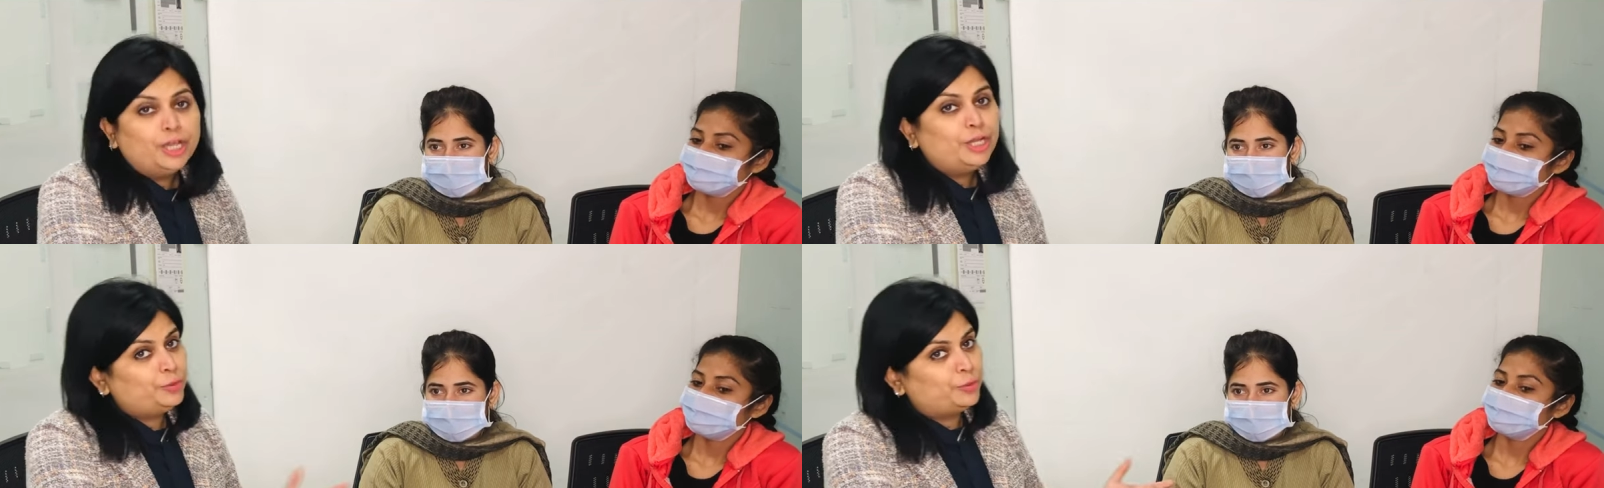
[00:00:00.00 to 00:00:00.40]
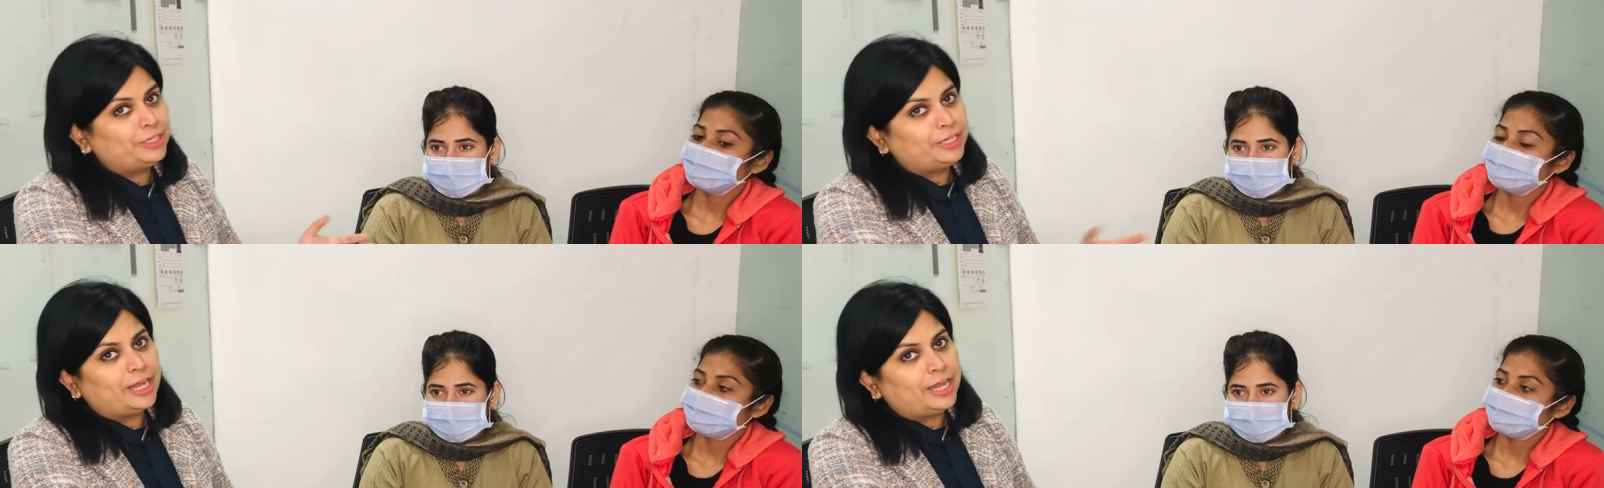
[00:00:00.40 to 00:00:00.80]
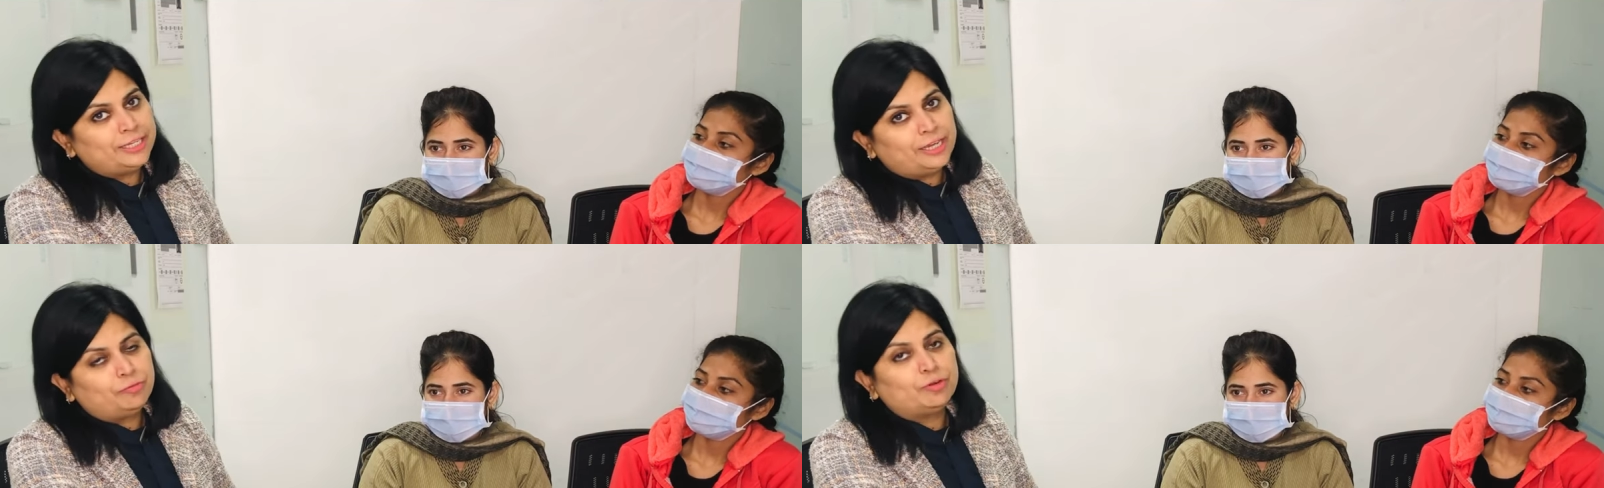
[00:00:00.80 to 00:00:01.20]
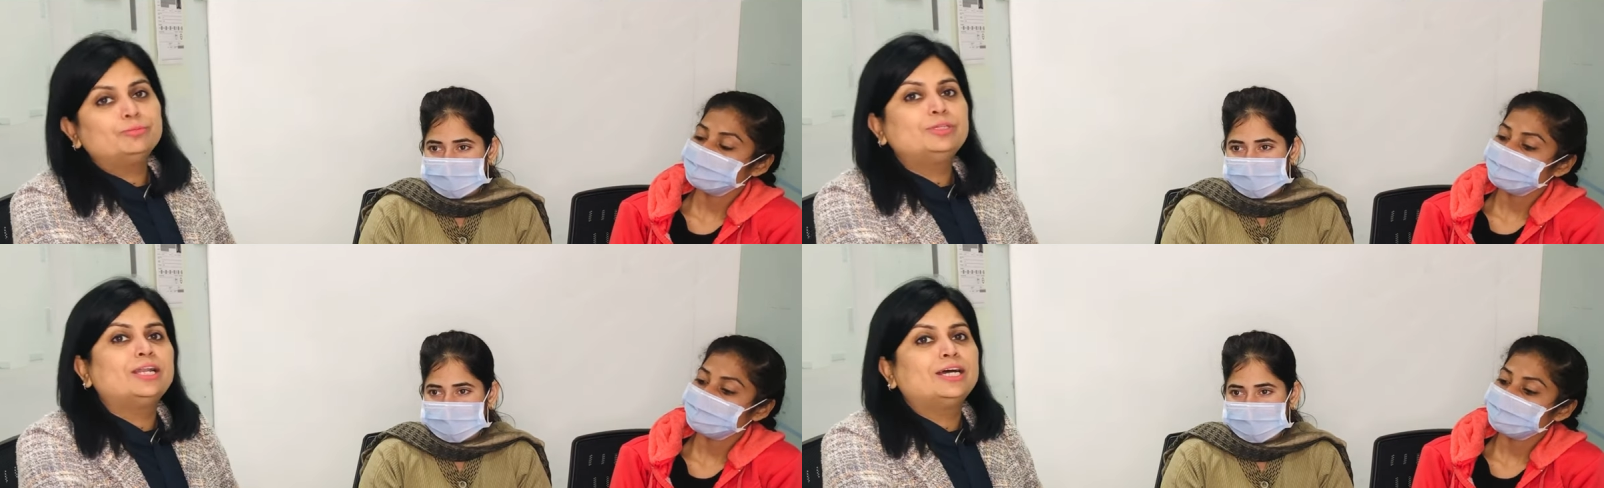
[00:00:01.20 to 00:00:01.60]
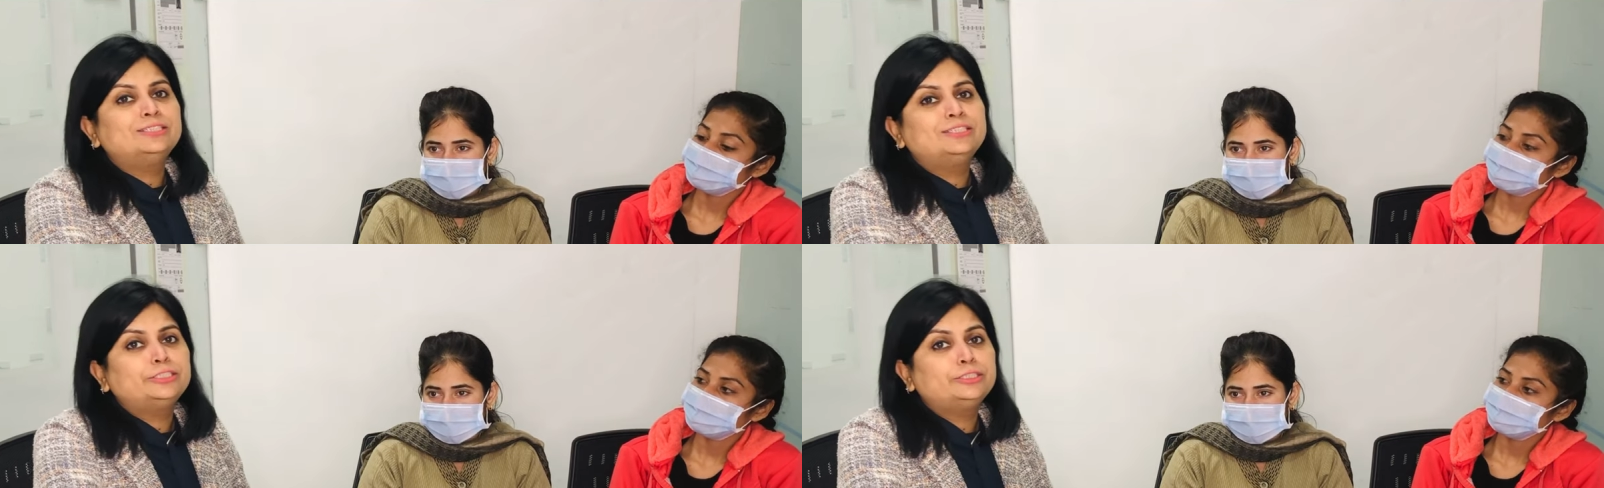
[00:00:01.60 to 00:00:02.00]
Speaker 1: You can take idea from their
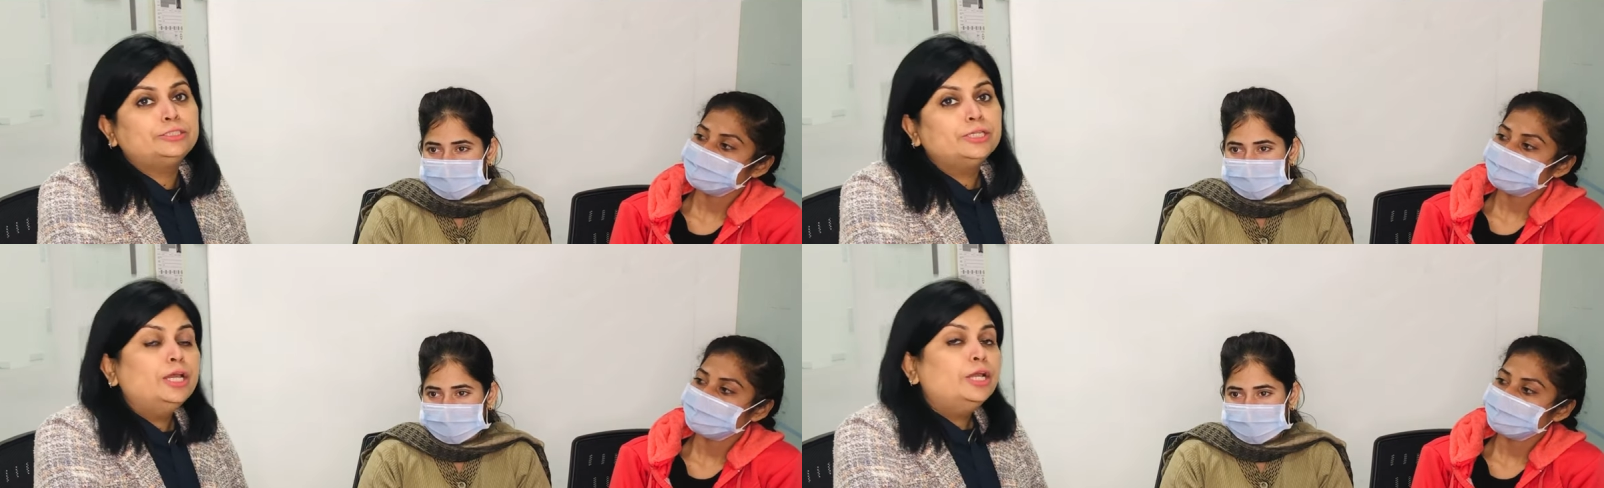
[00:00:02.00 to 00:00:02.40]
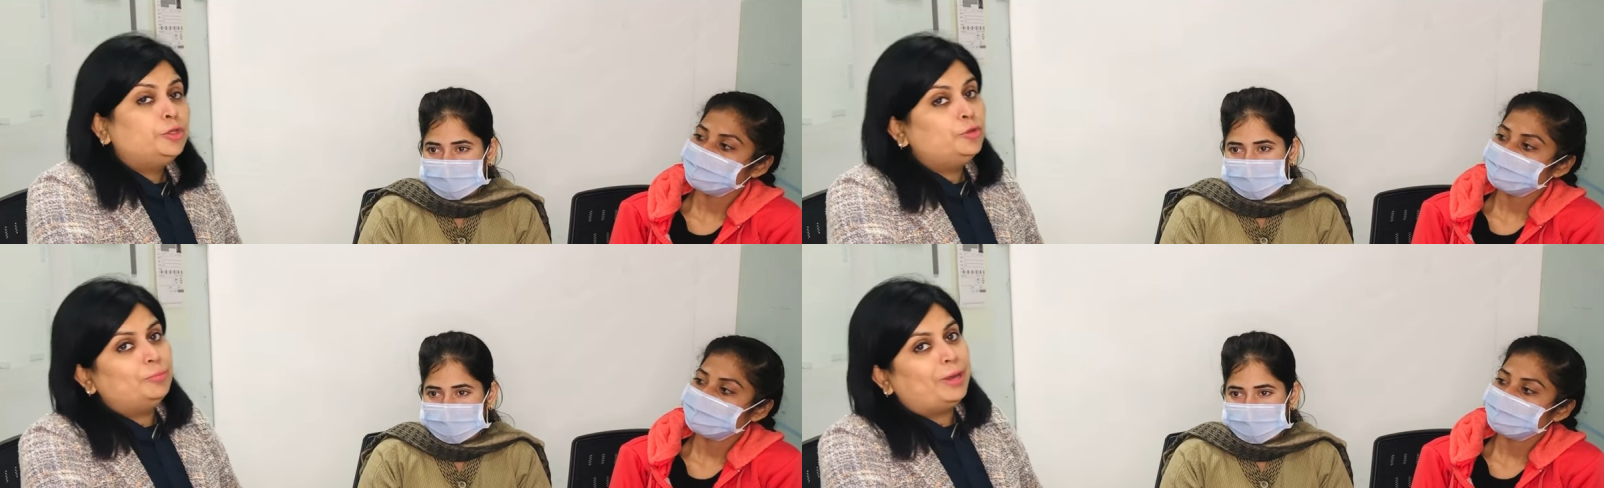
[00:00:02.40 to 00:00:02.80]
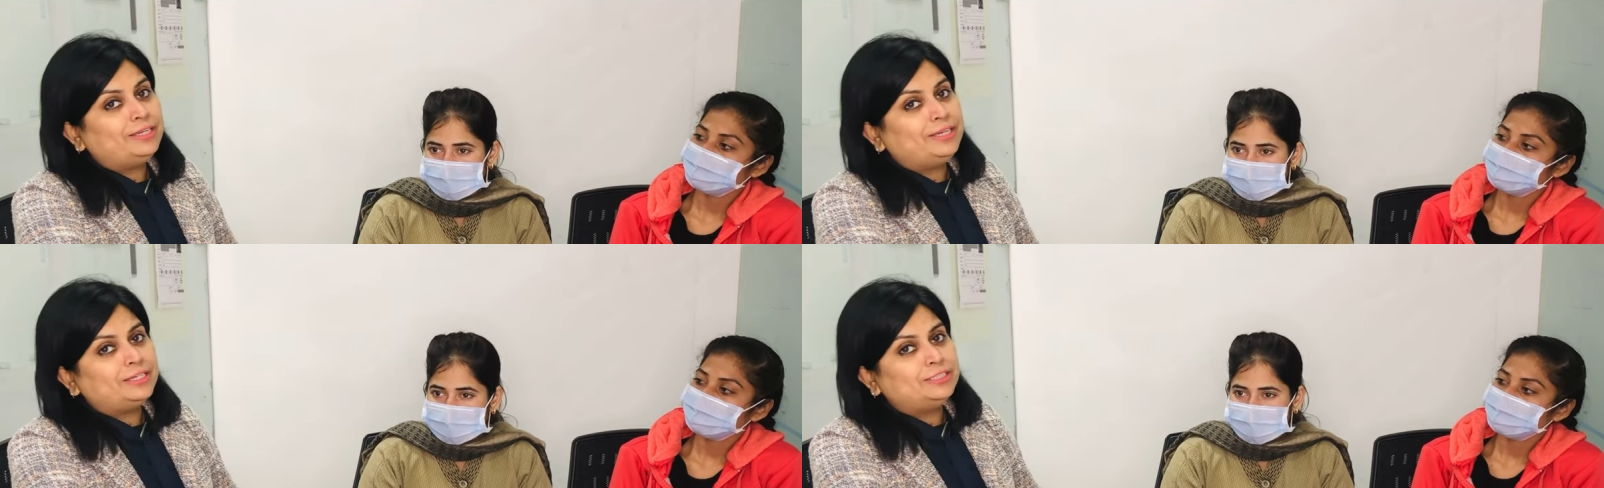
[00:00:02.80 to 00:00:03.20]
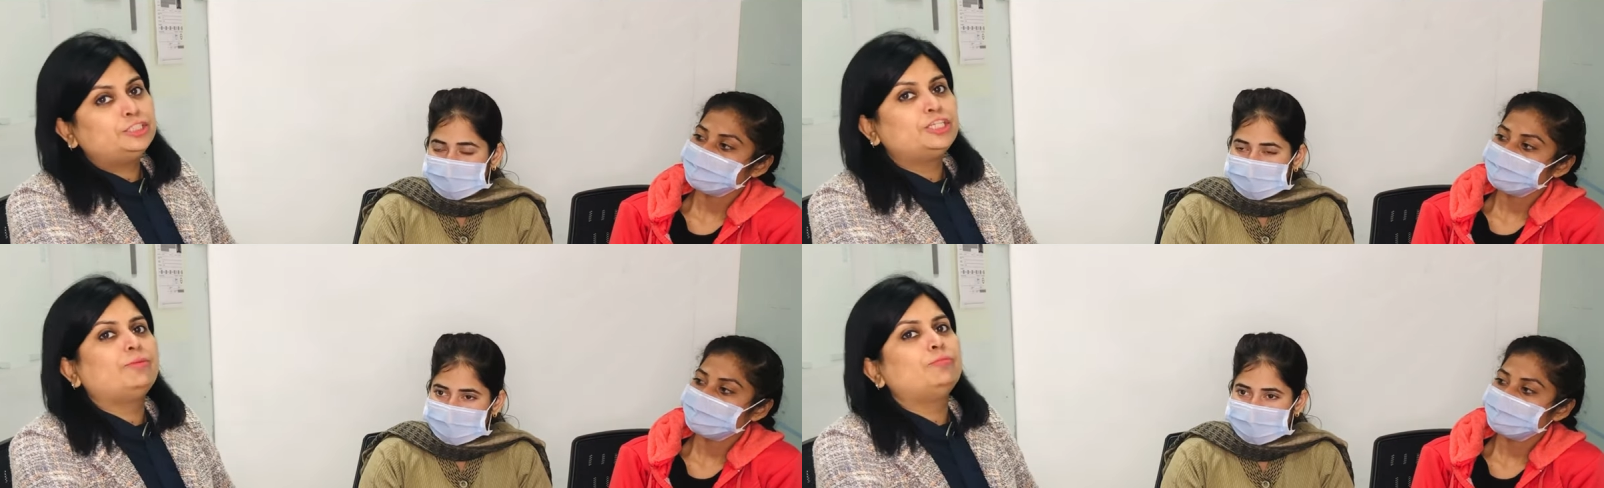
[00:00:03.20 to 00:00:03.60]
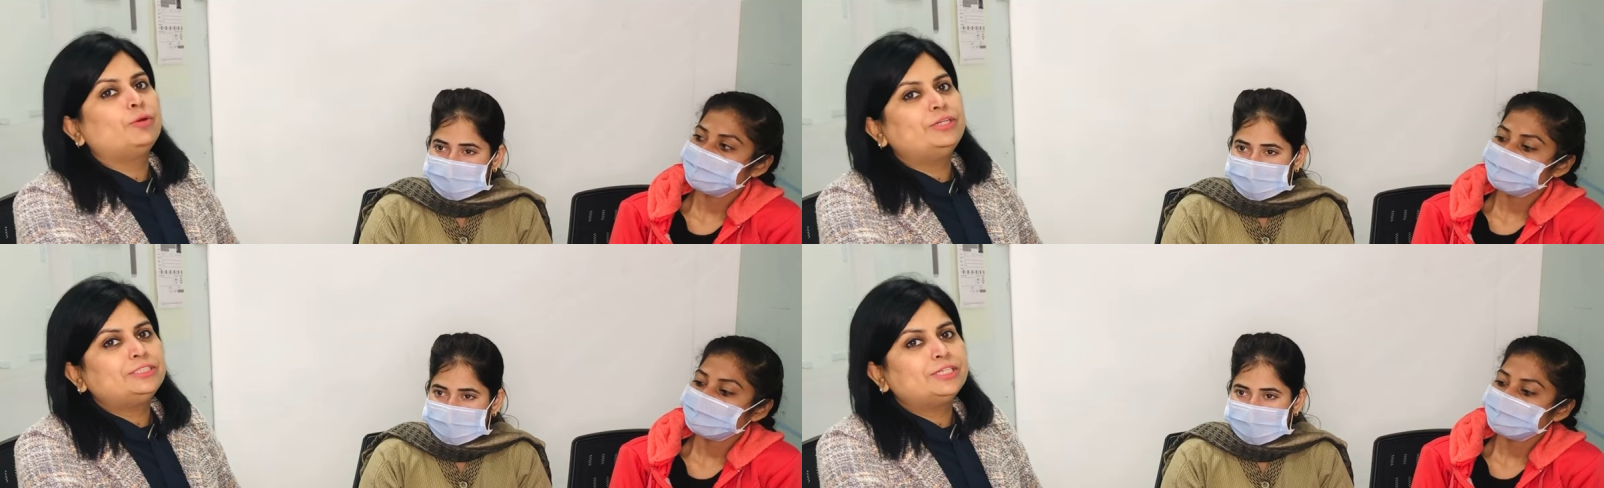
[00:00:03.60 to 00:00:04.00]
answers. You might get the same
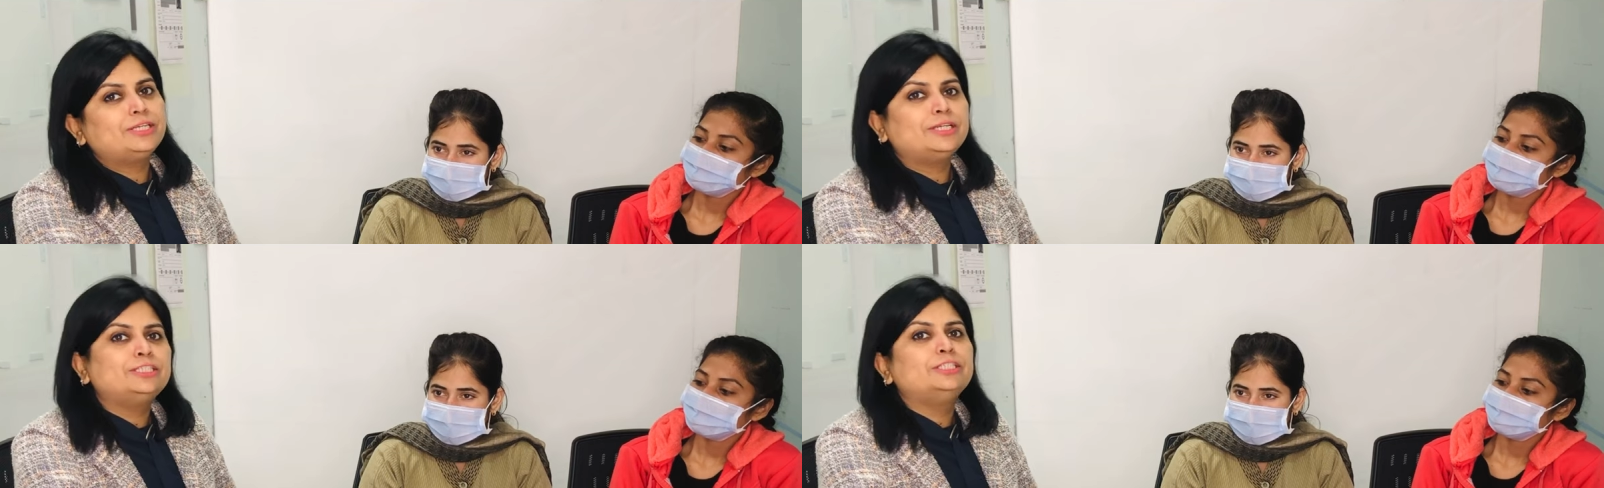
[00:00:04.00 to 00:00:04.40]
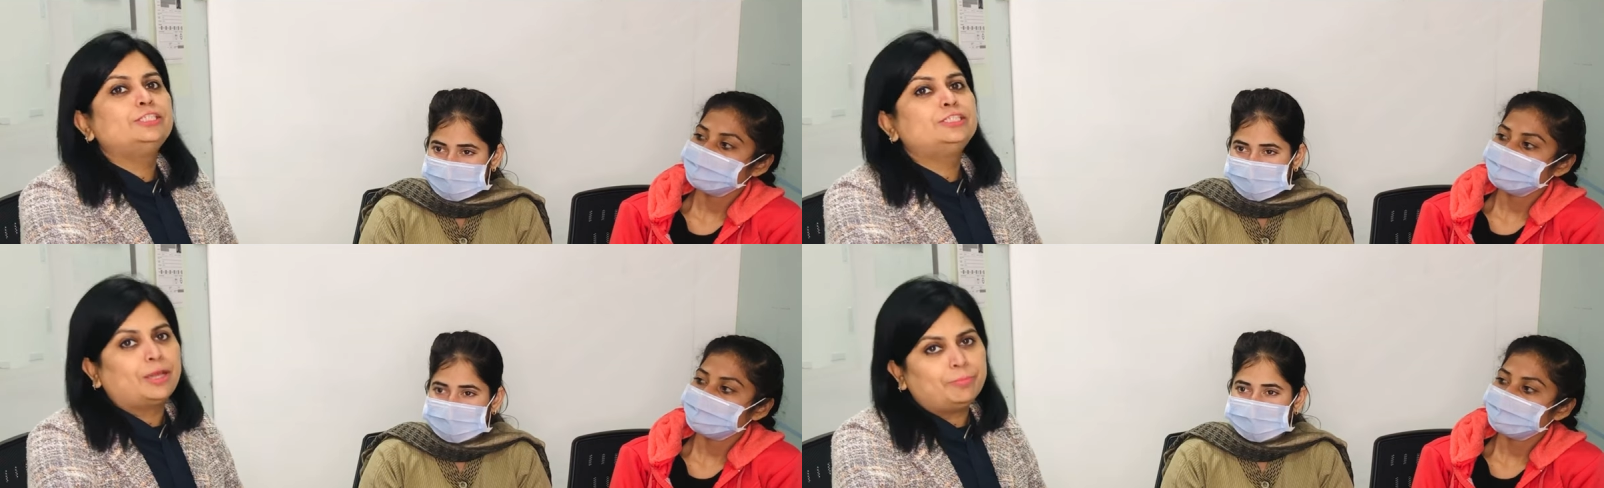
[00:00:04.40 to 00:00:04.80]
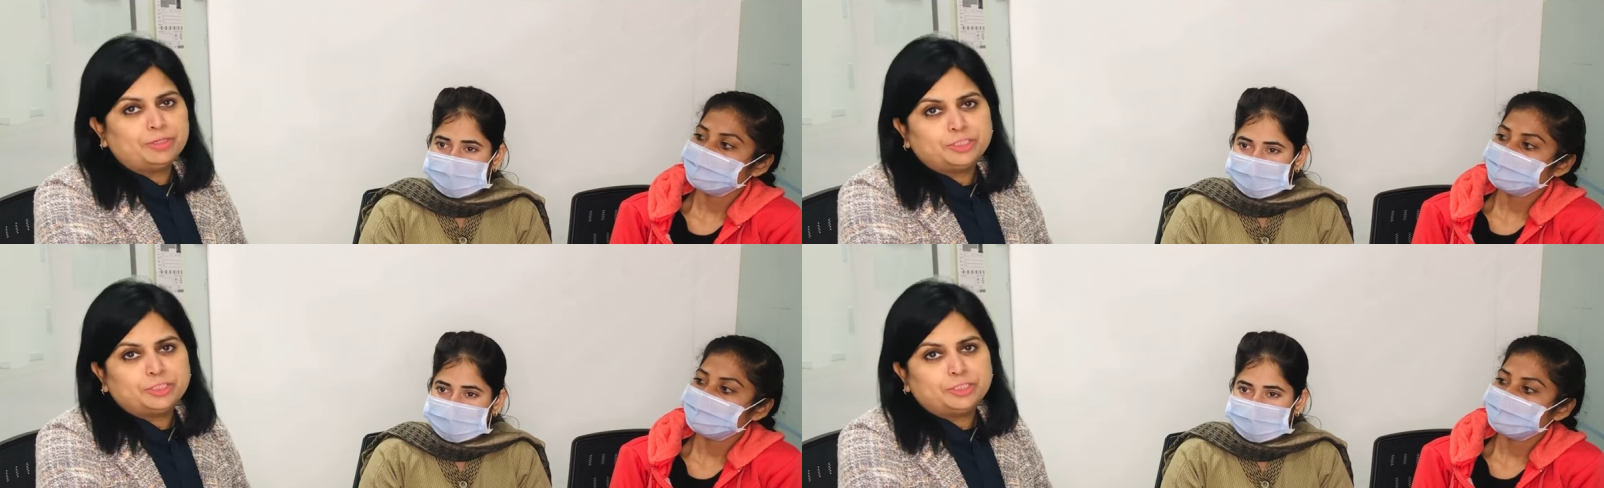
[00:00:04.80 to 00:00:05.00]
question in December